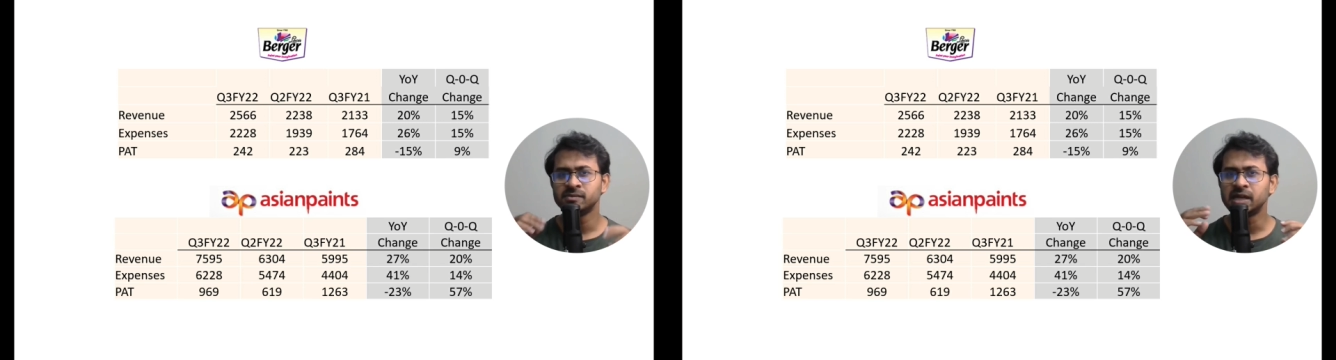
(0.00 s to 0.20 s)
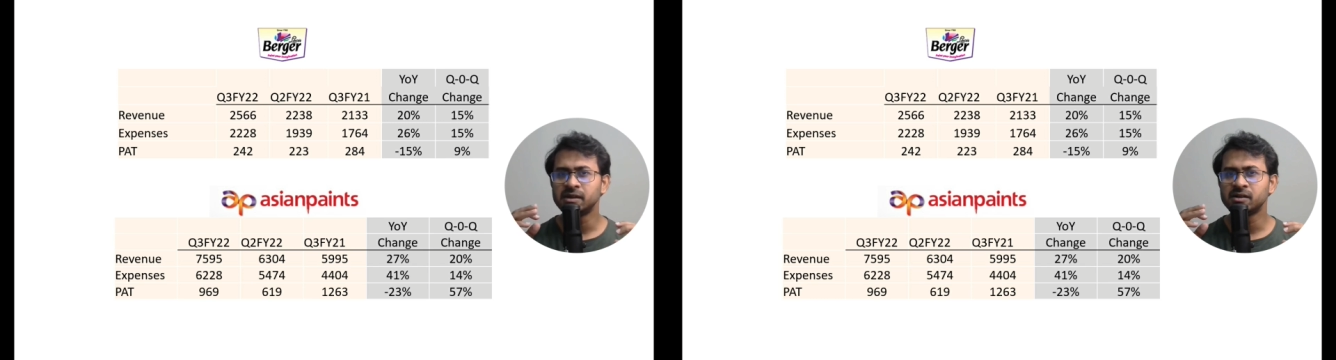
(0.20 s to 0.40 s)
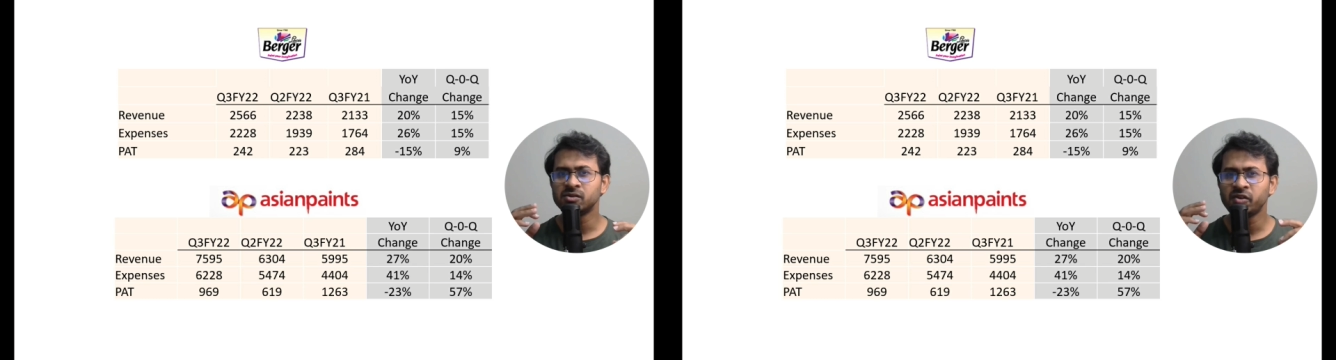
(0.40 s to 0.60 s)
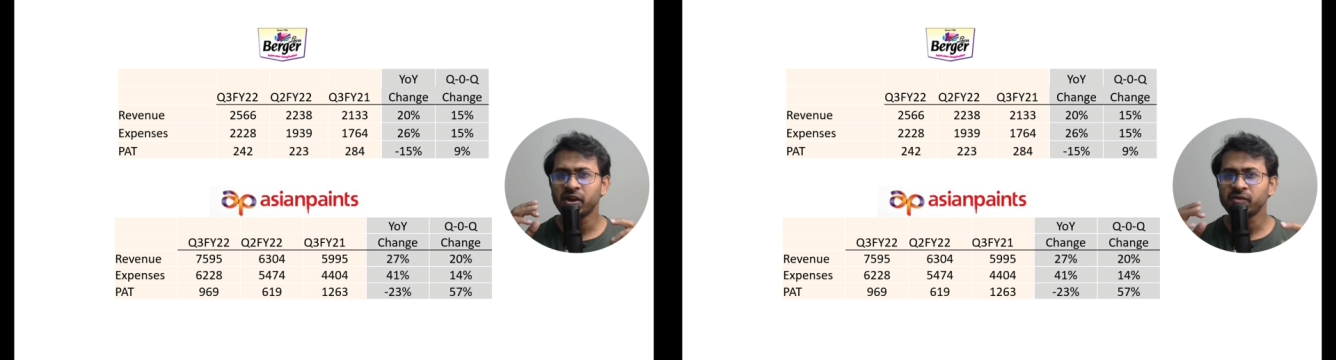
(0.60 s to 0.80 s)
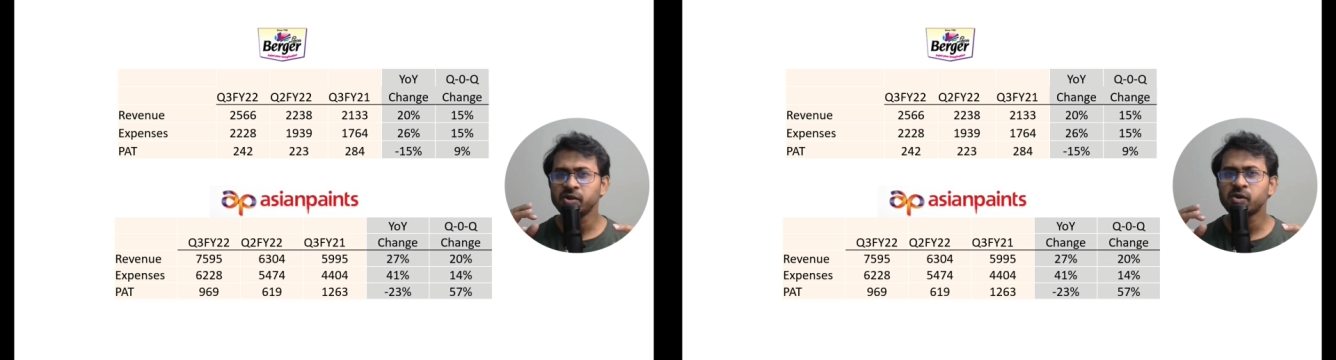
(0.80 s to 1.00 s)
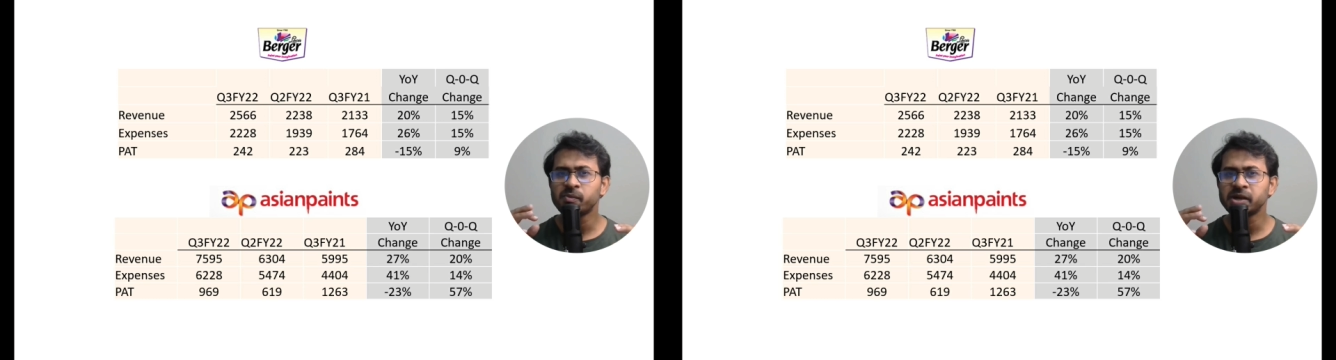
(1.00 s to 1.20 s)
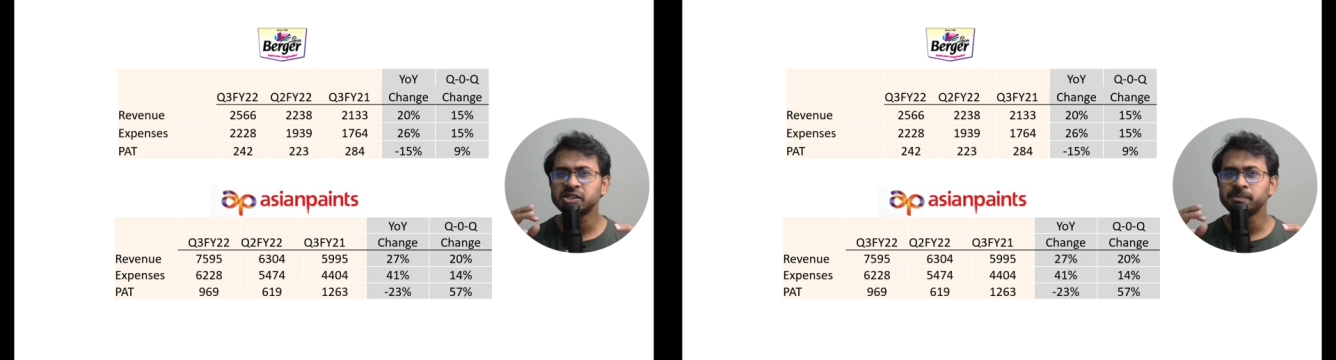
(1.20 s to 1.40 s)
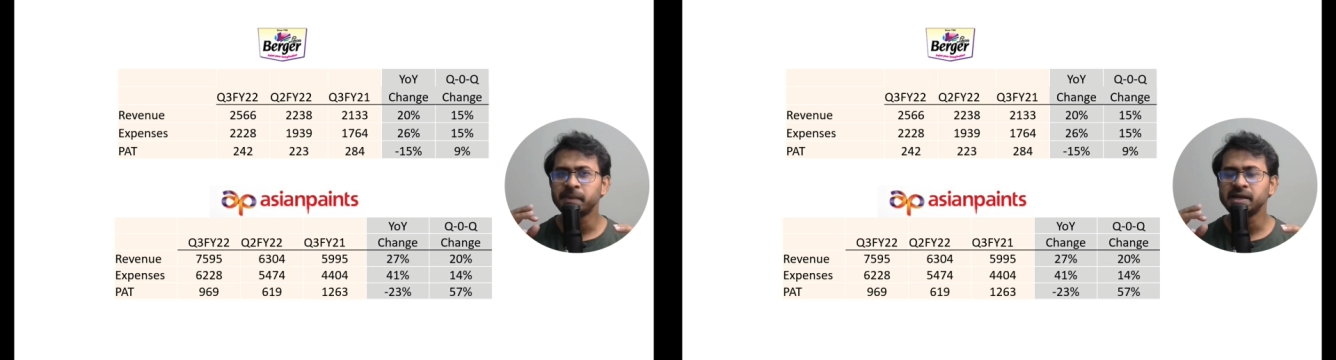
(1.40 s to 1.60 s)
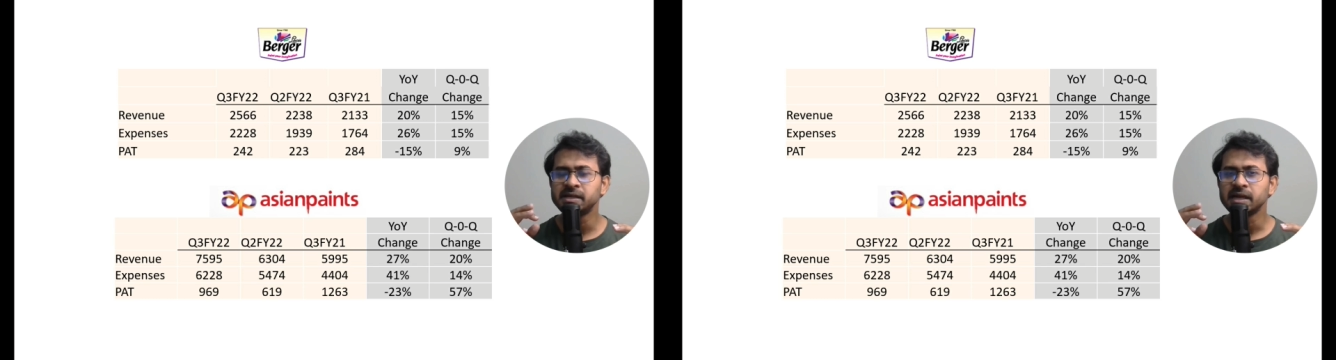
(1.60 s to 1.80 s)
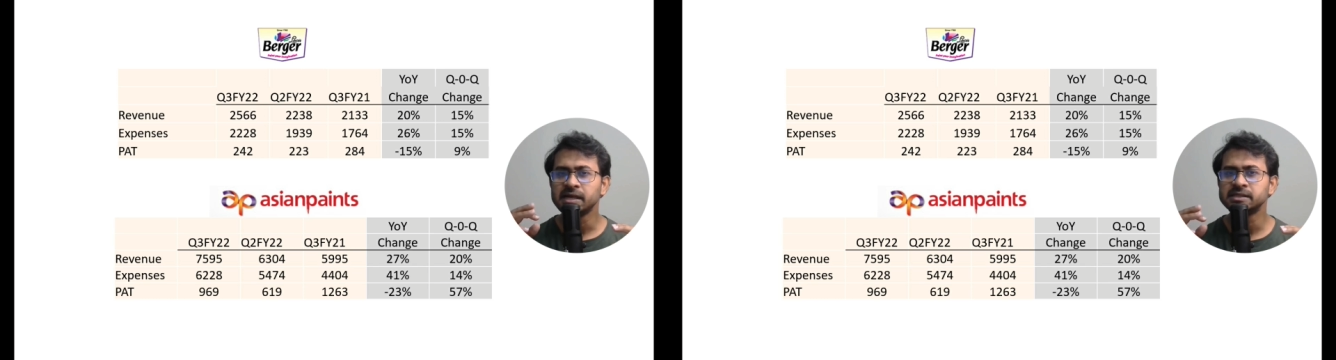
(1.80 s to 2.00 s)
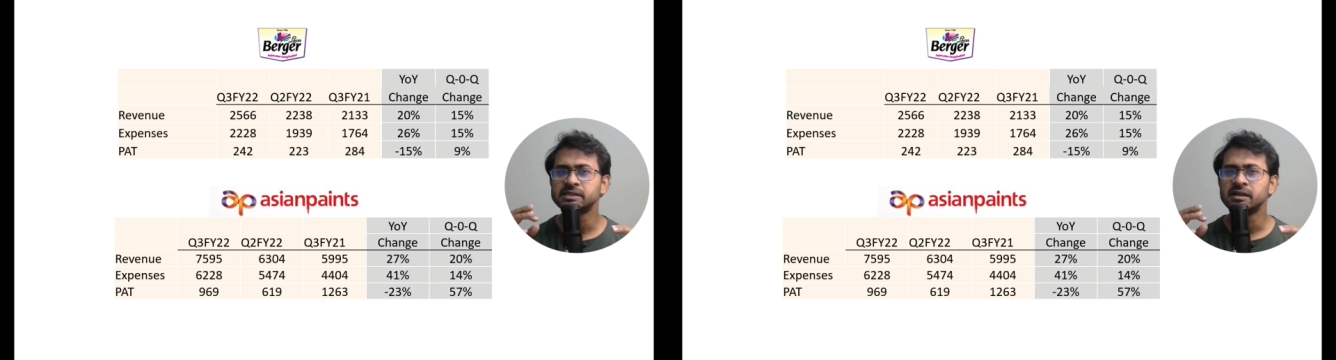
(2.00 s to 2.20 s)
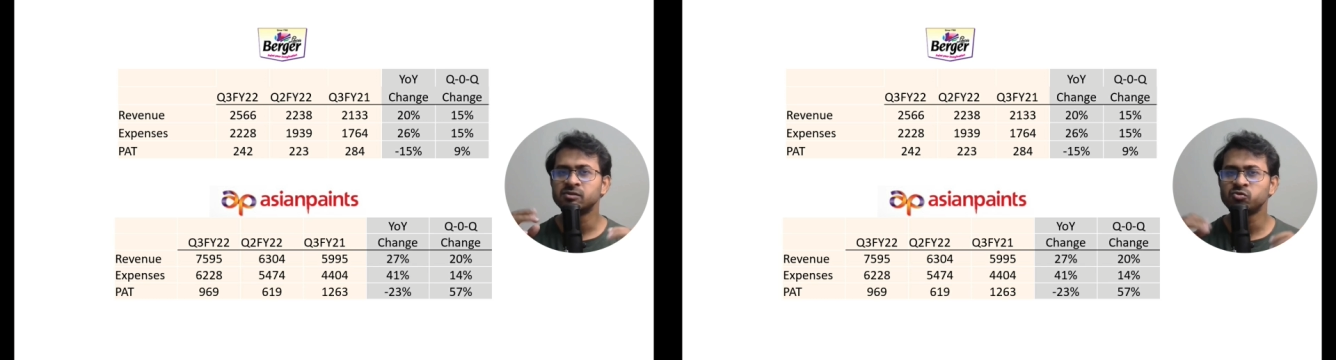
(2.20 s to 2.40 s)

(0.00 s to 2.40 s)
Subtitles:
that the revenue of Asian Paint is